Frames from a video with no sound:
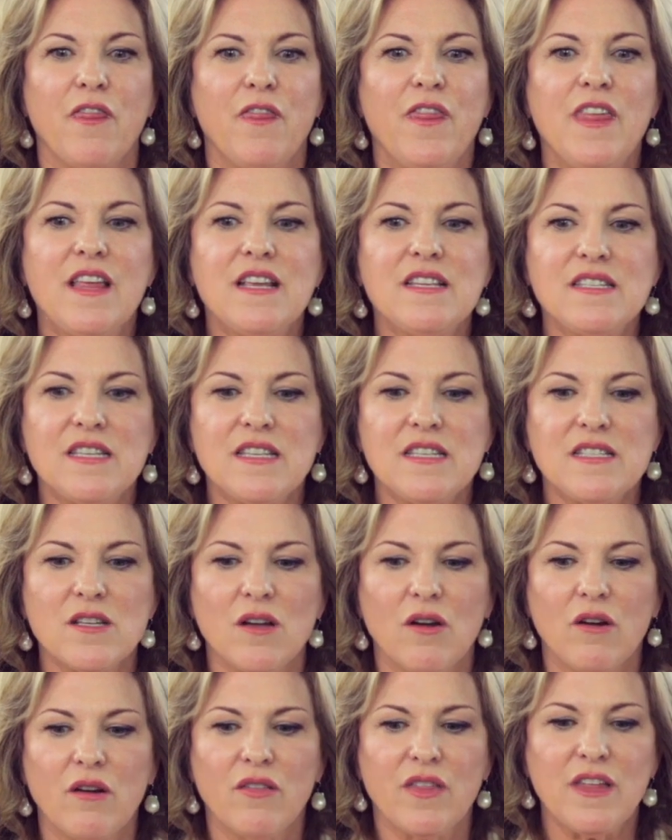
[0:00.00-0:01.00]
This is
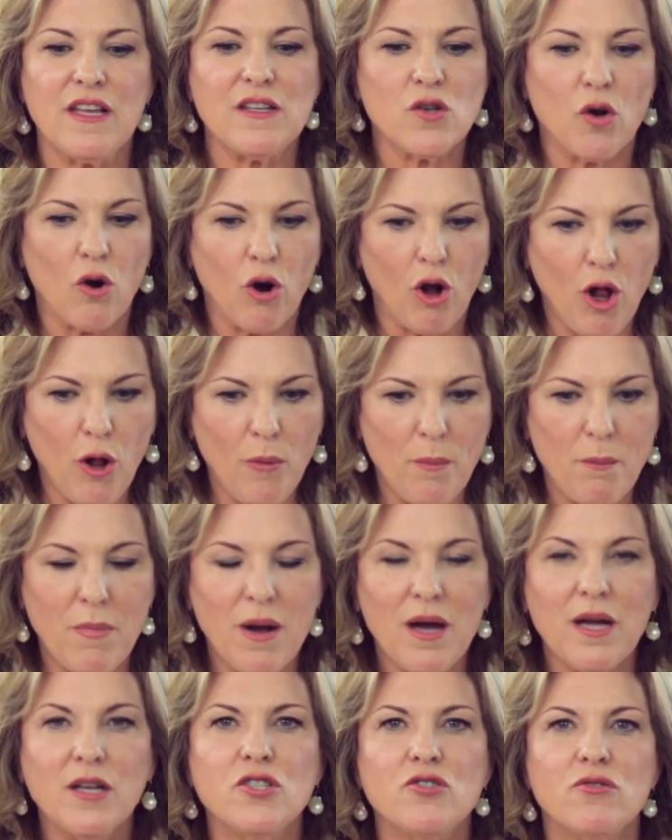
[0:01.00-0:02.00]
these are all
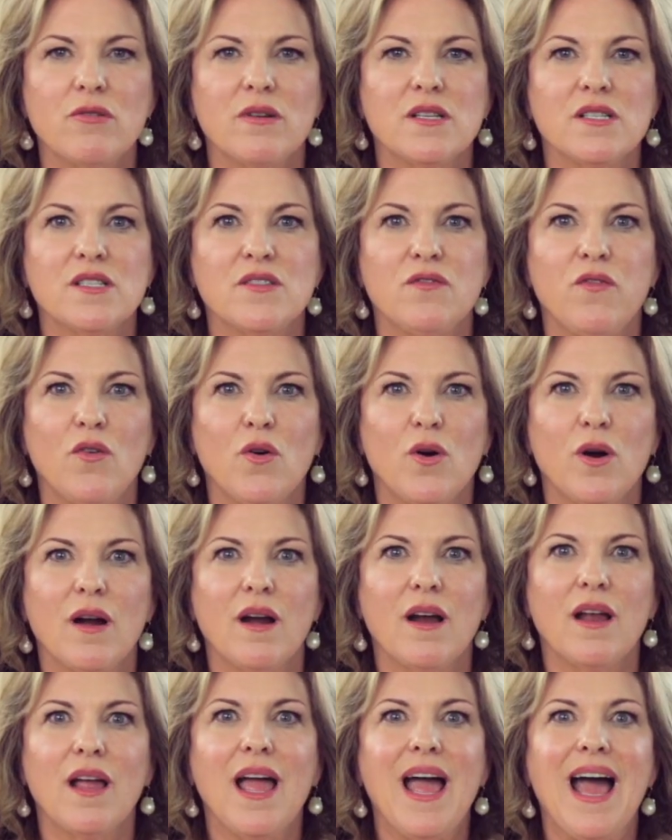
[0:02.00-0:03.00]
mantras
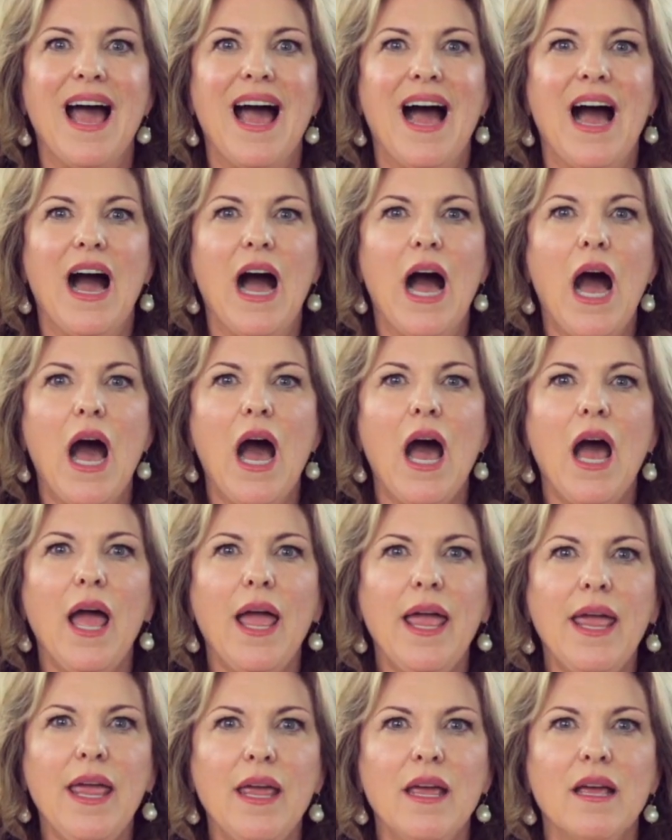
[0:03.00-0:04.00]
for
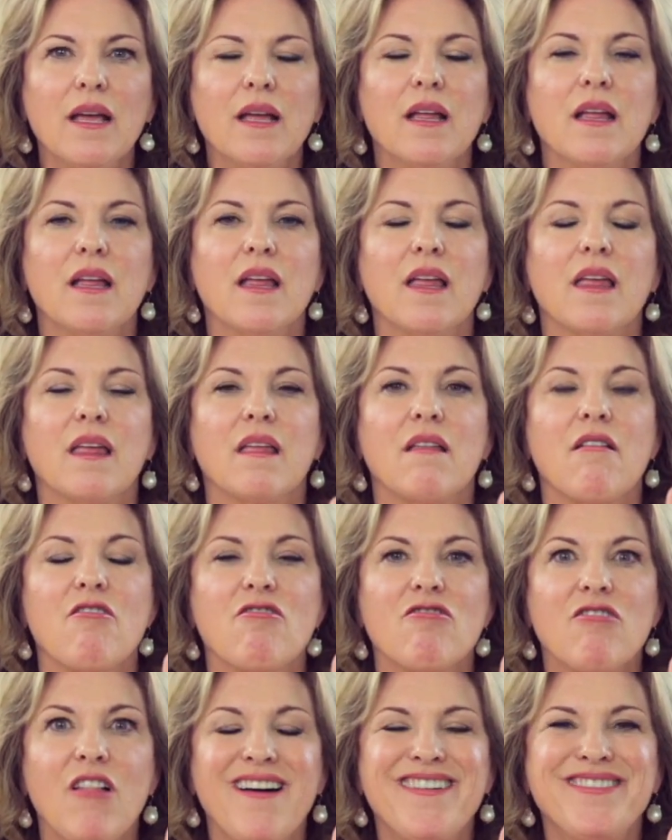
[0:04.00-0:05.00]
I
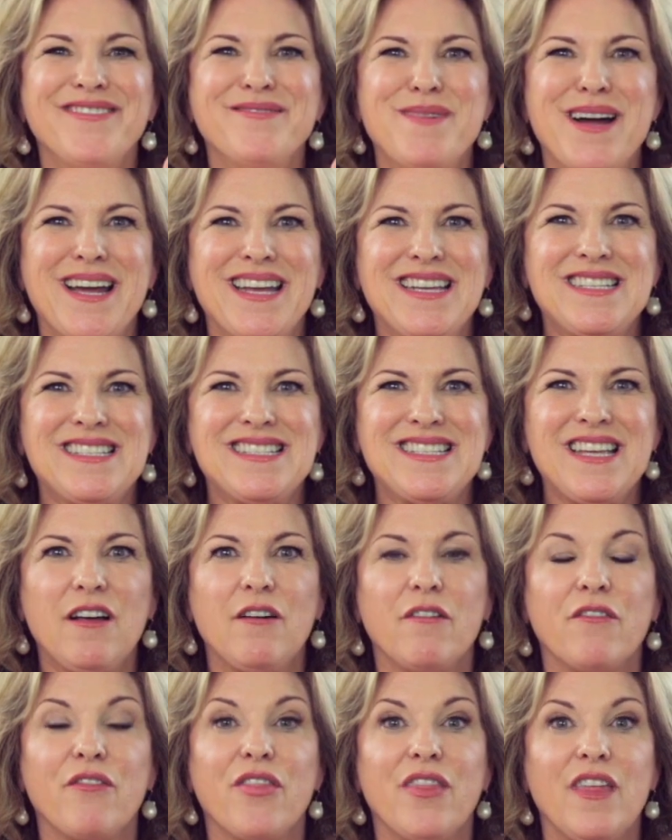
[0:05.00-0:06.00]
love
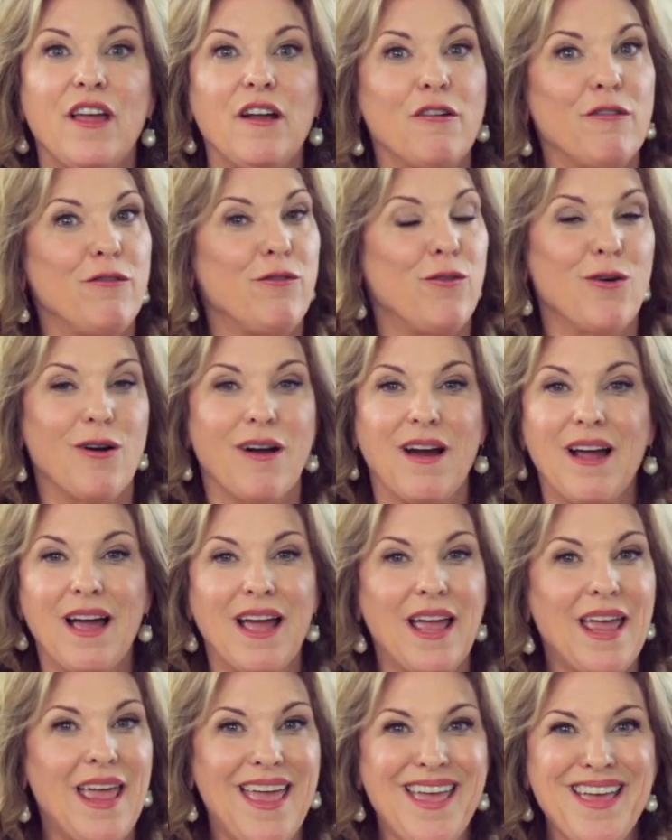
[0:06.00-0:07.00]
myself, therefore
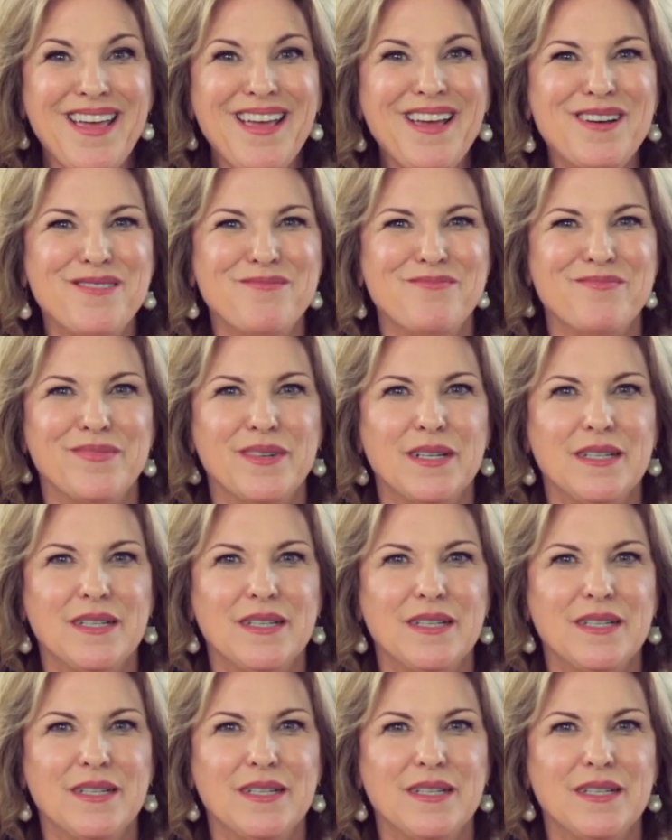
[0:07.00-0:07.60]
I am.